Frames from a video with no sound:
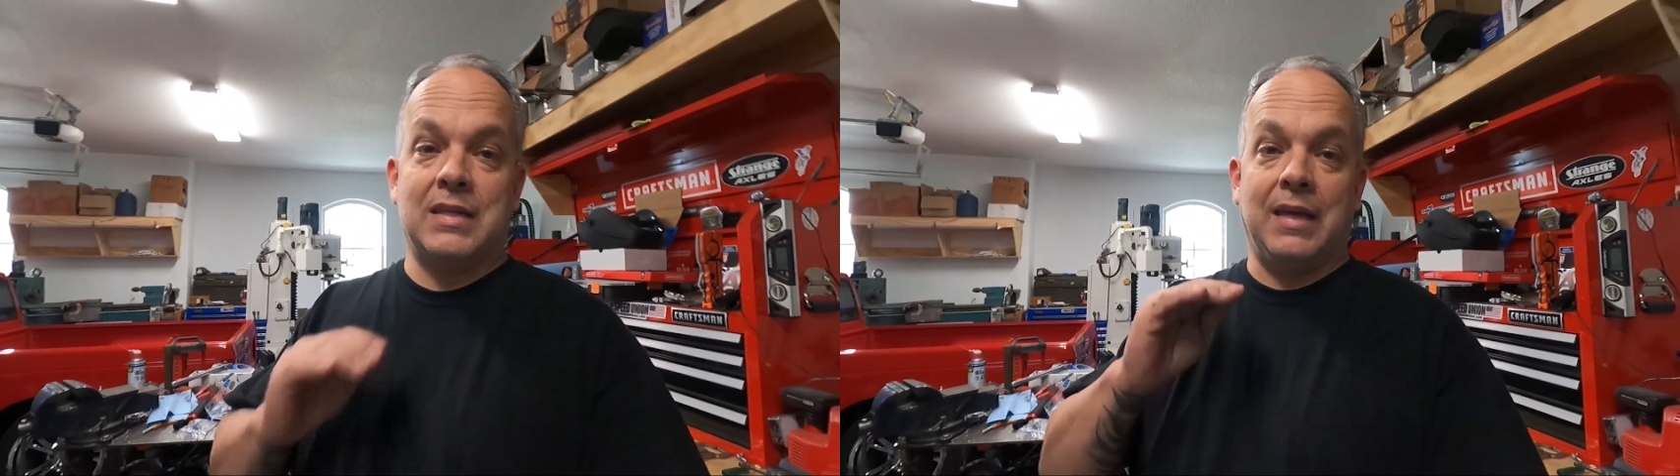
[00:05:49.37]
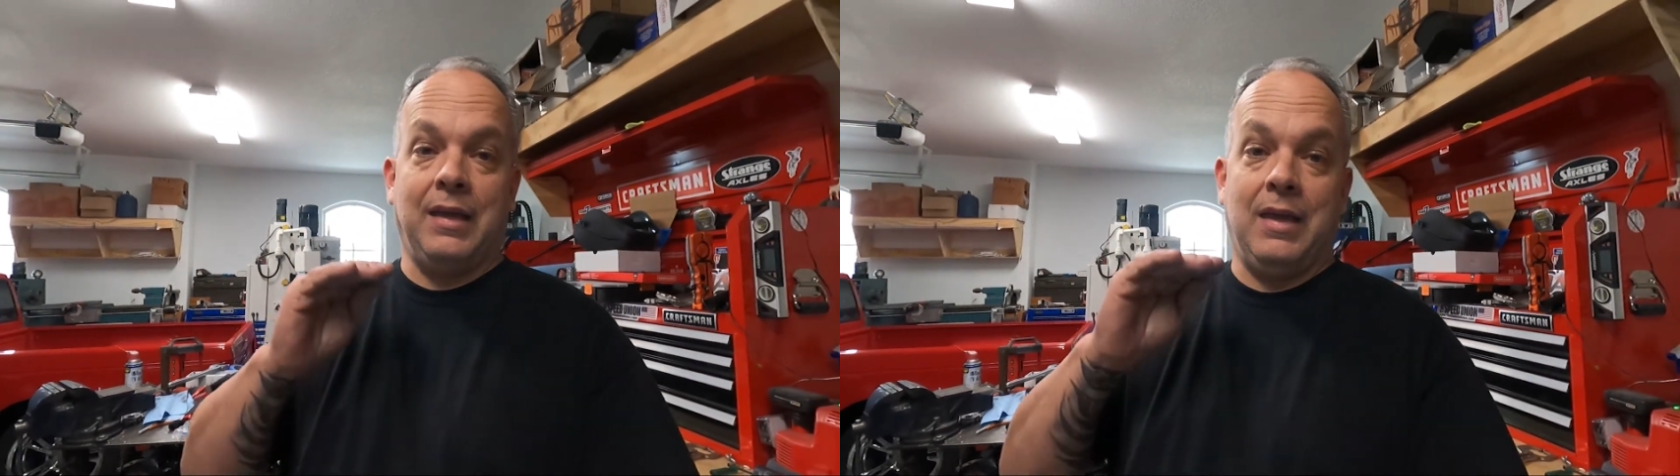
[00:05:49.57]

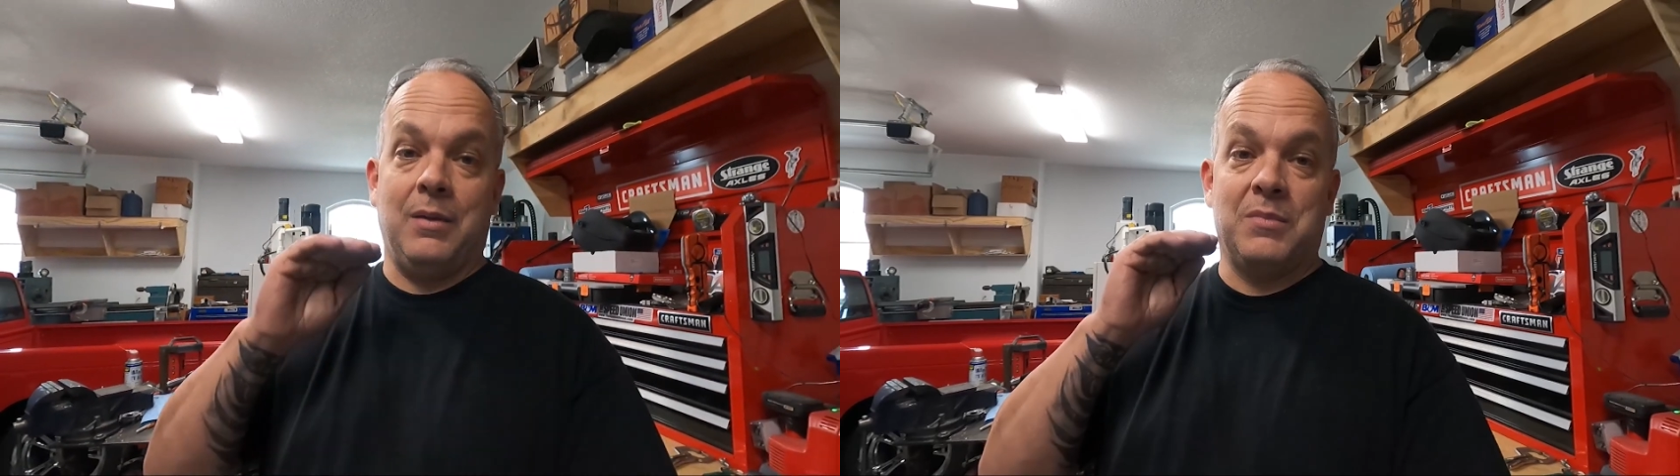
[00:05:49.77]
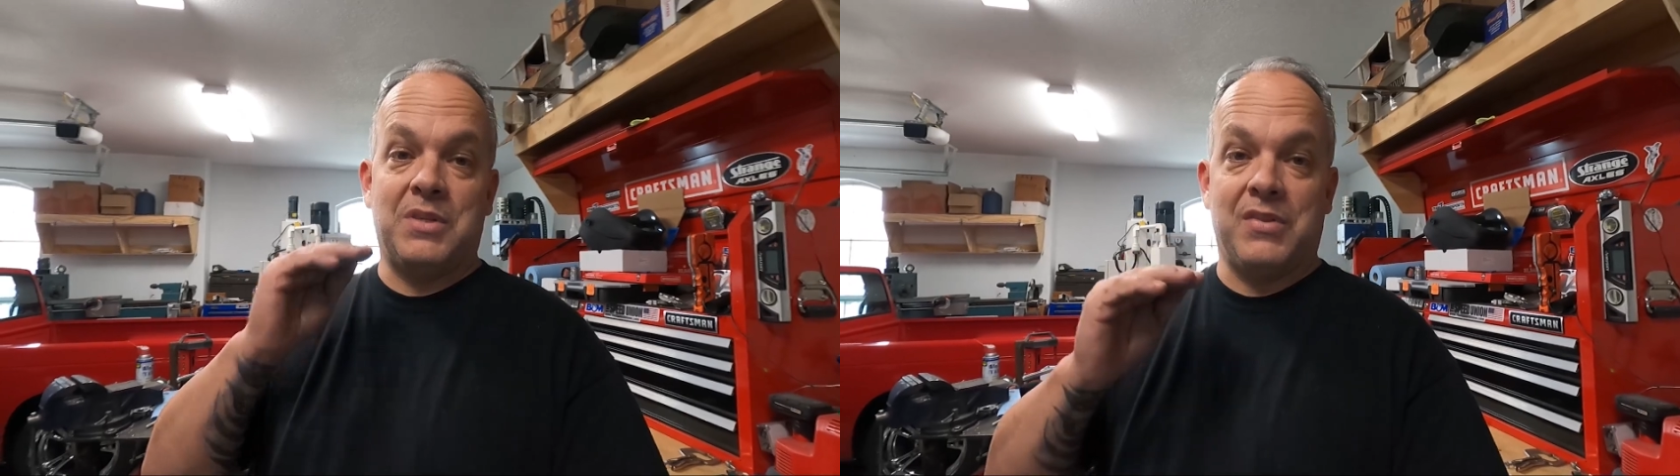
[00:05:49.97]
take
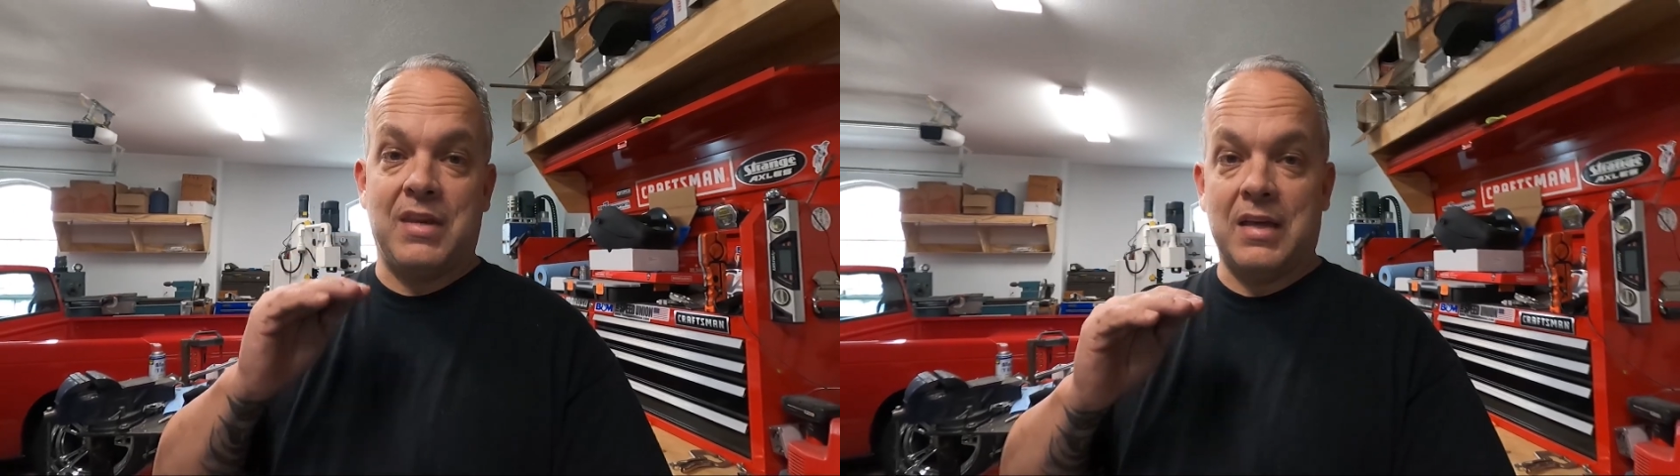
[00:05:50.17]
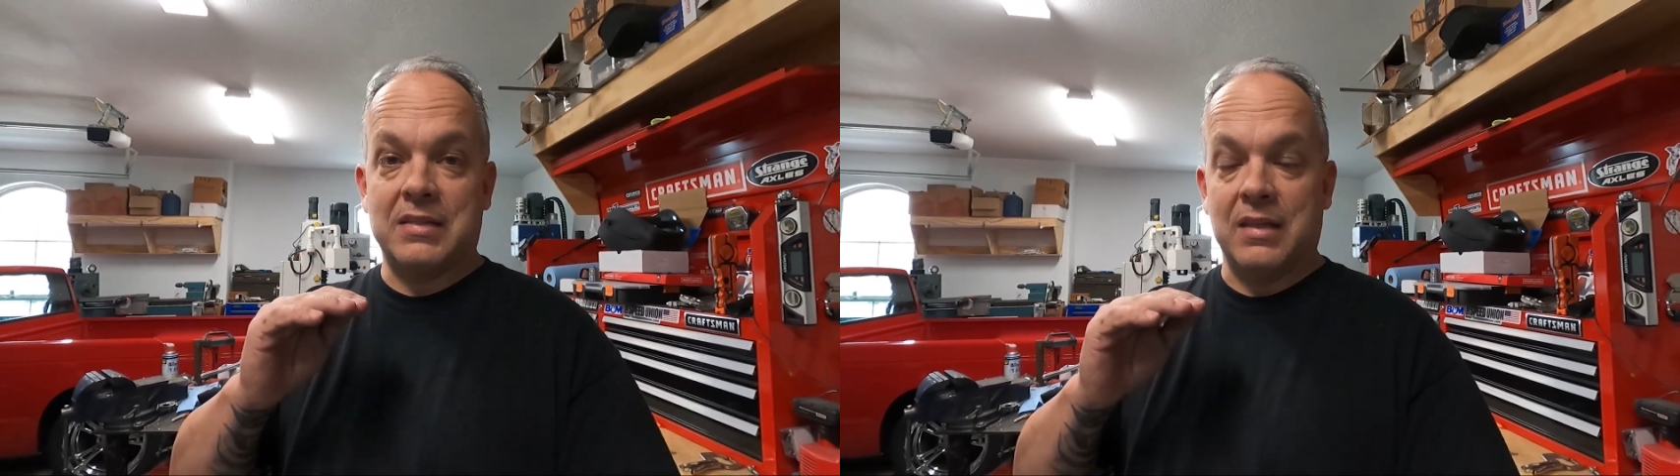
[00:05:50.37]
him to the
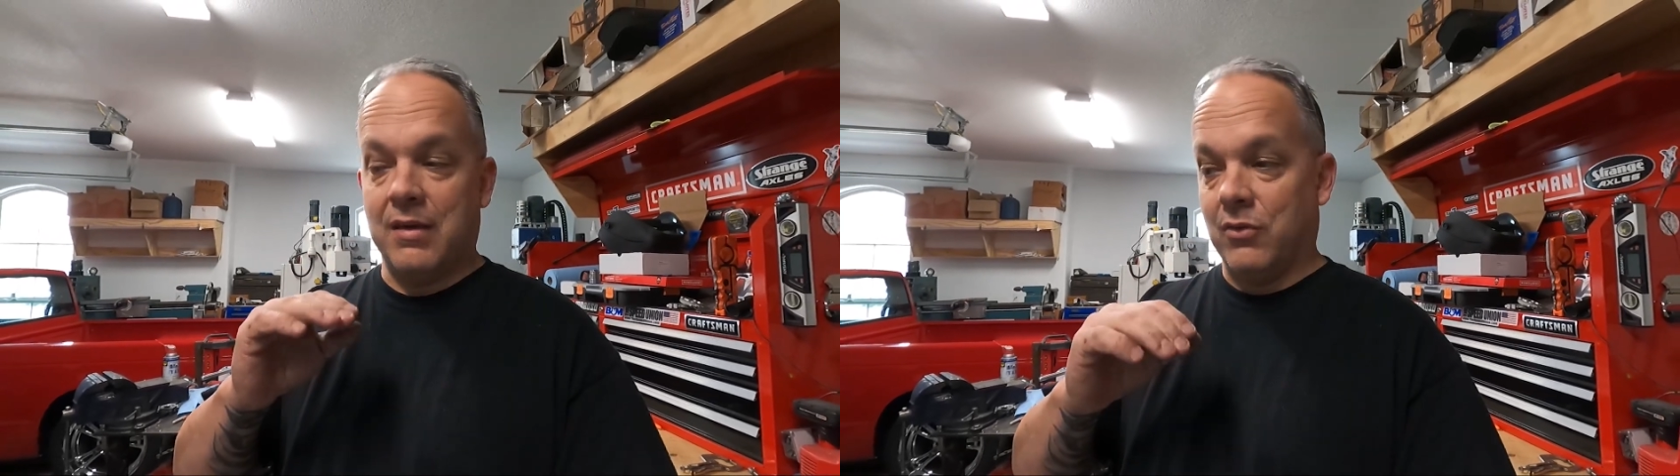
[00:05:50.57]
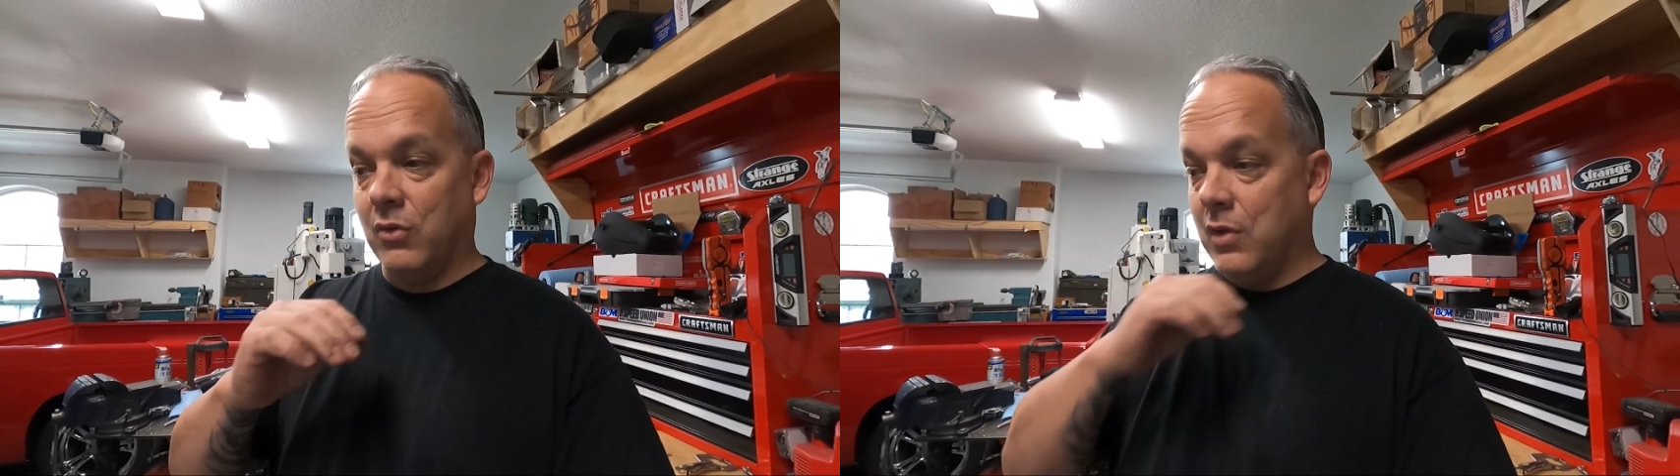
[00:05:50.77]
next
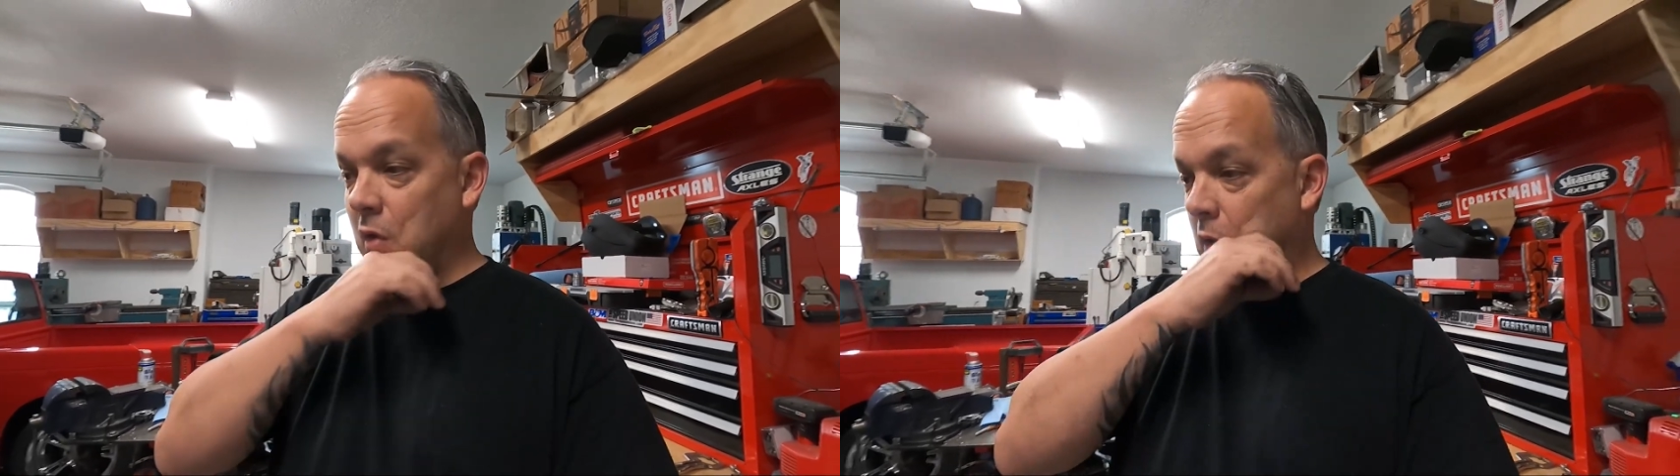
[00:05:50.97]
level.